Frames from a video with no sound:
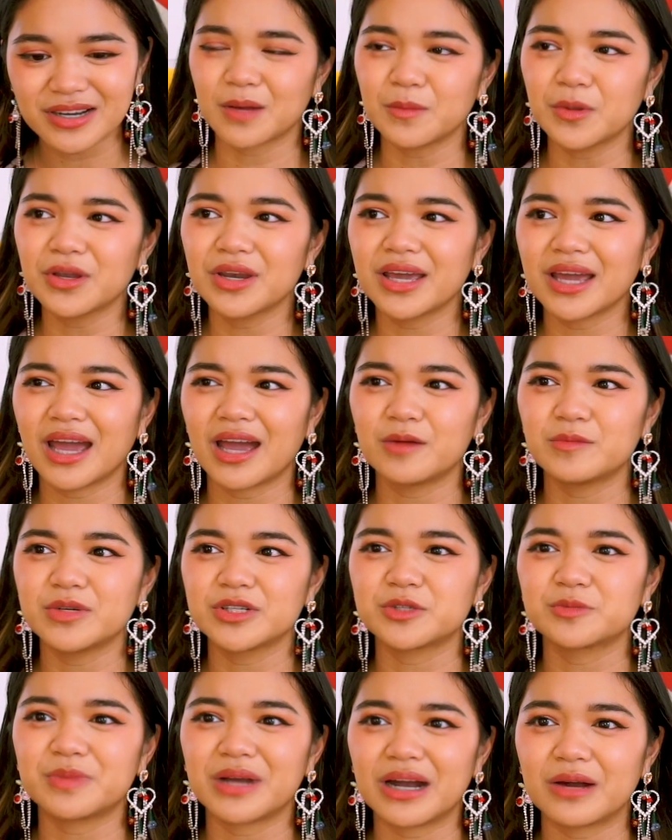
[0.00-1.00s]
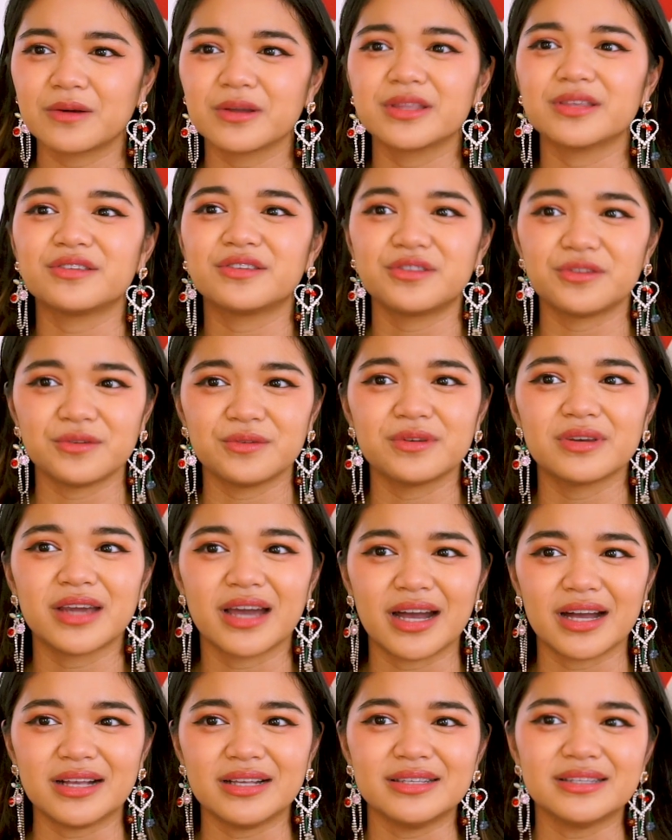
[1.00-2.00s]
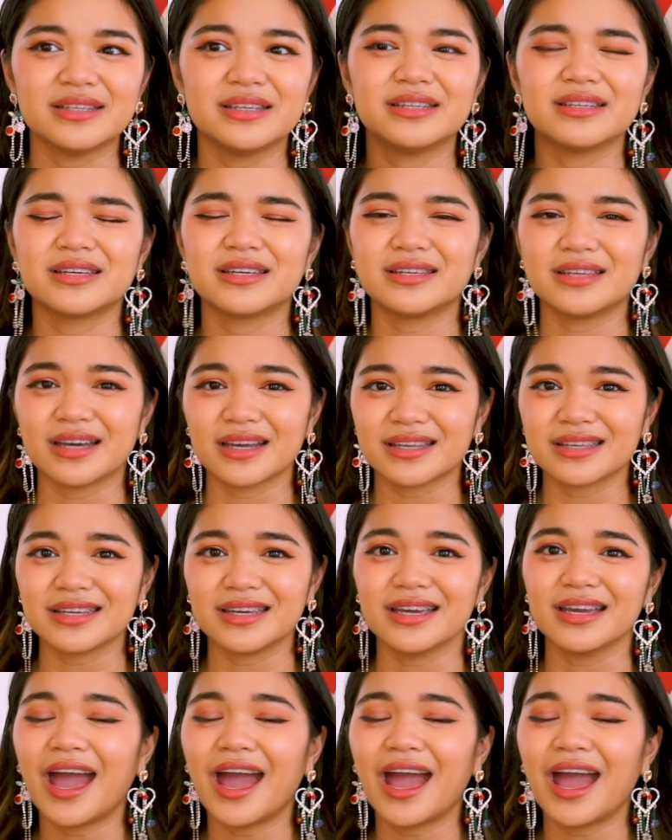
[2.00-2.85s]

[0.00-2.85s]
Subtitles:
I'm learning how much power the student has in conducting